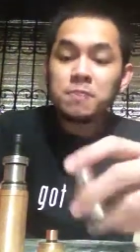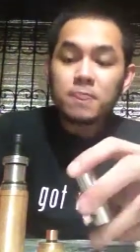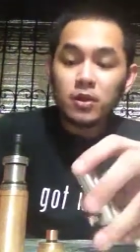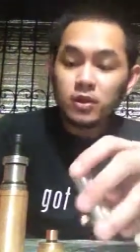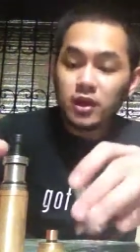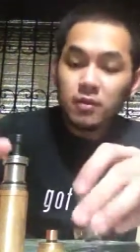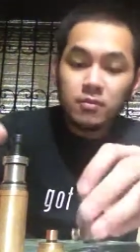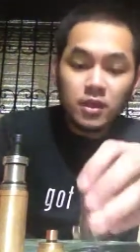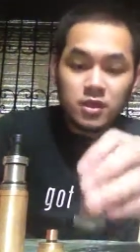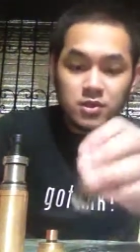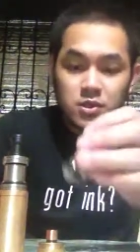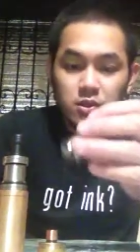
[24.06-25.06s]
Okay,
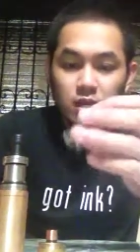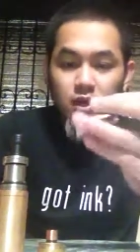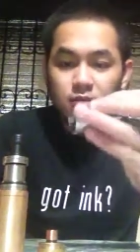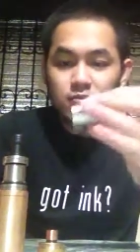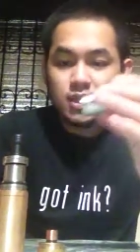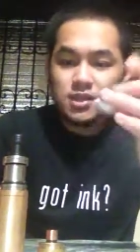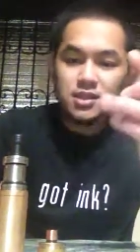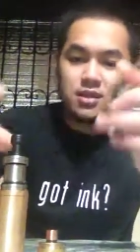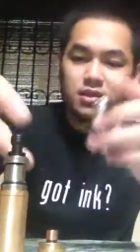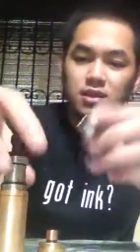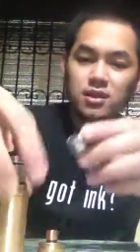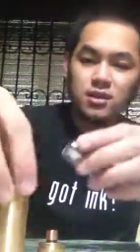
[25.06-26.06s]
so
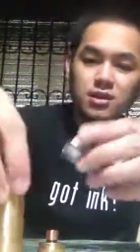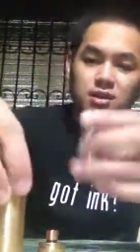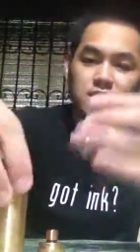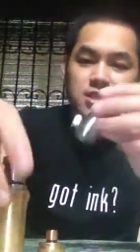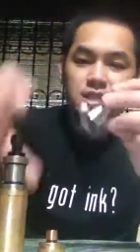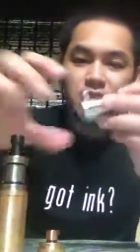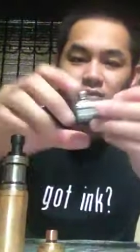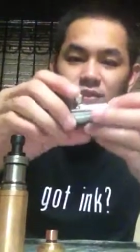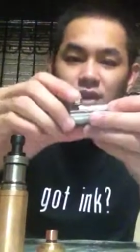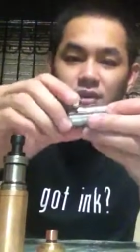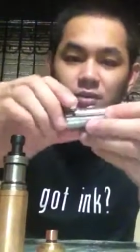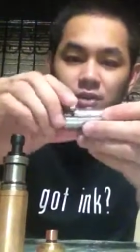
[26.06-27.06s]
basically, it's a side
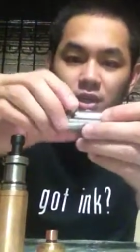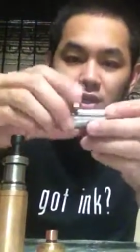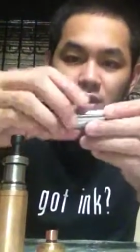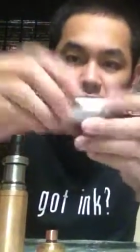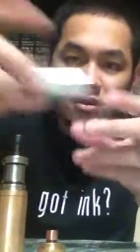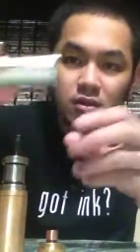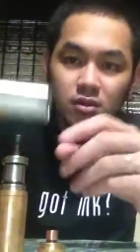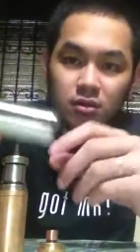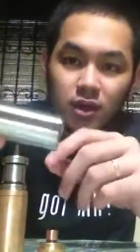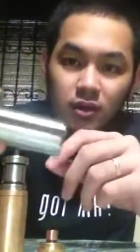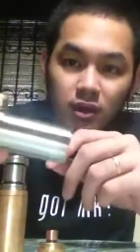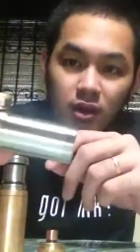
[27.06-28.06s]
firing mod
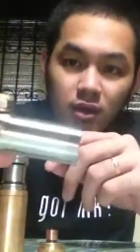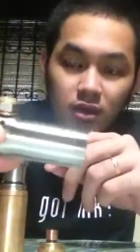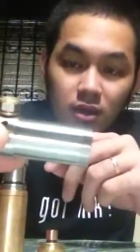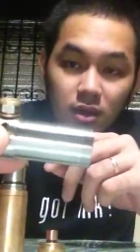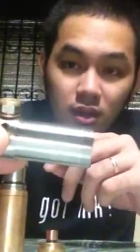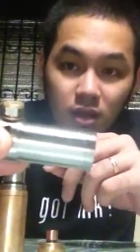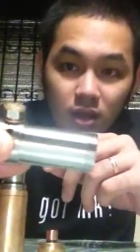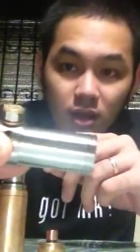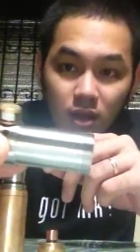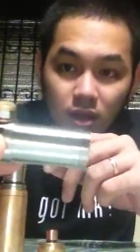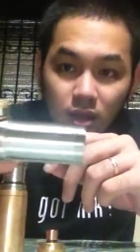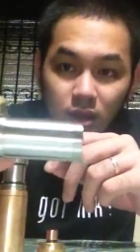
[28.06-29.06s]
right there.
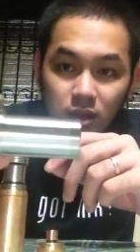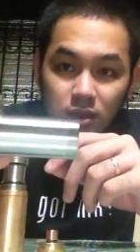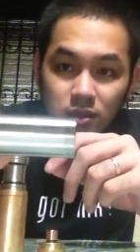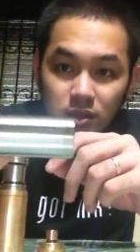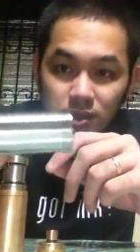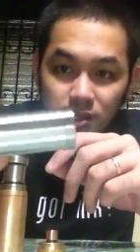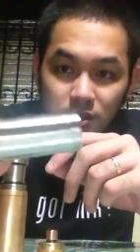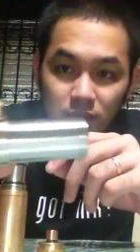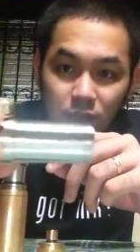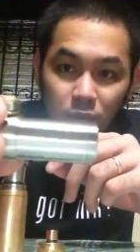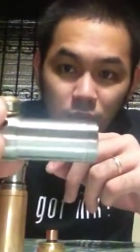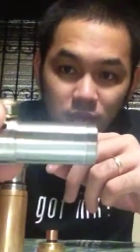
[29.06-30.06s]
So this is the
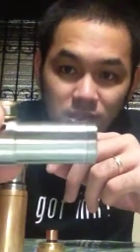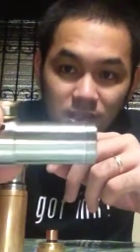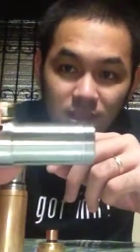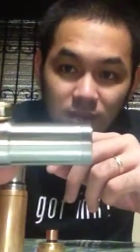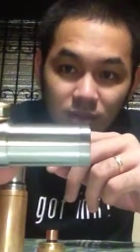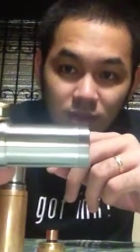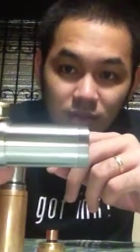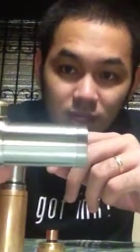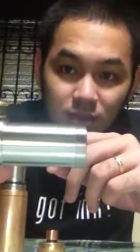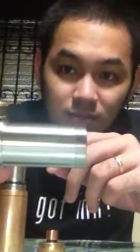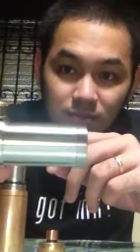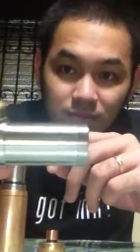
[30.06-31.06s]
lower sleeve of
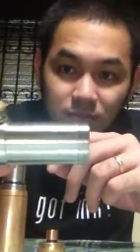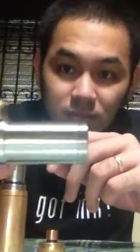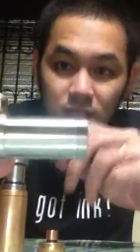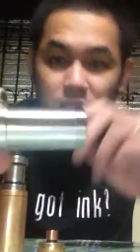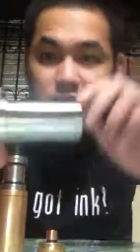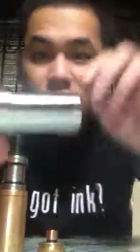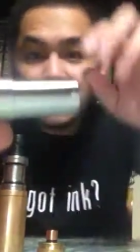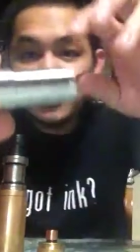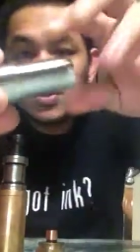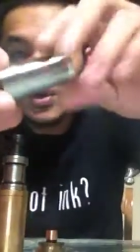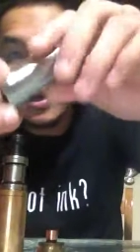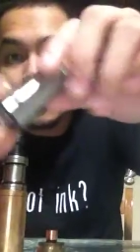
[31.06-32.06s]
it. It's got
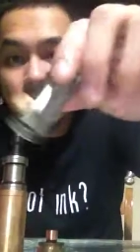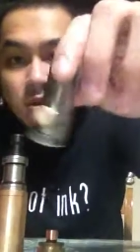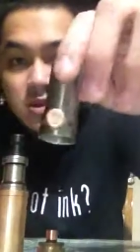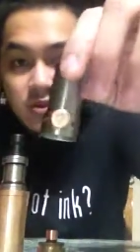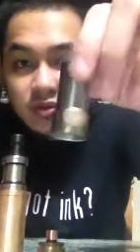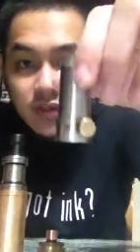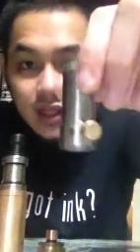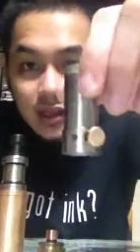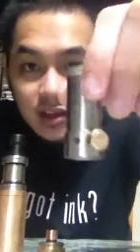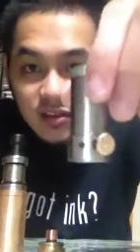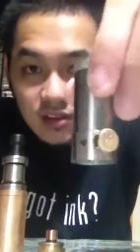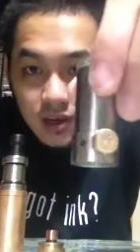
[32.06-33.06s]
two air holes for
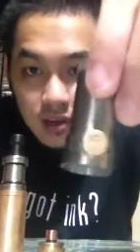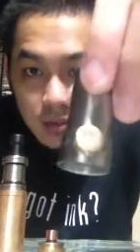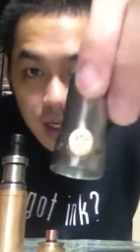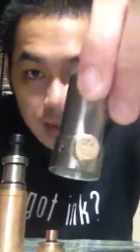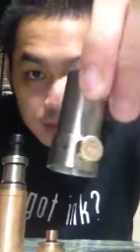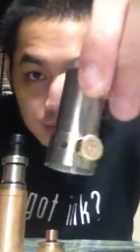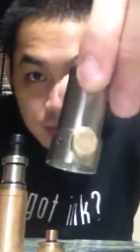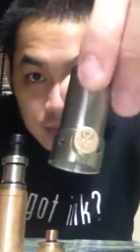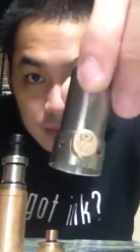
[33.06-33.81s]
ventilation on the bottom.